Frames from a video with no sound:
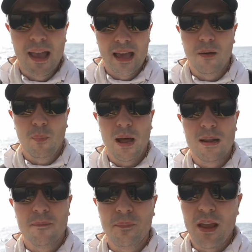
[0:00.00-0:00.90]
hit a
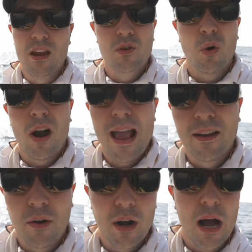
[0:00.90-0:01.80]
button and you are
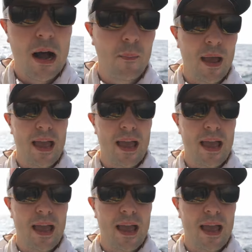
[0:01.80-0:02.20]
anchored up.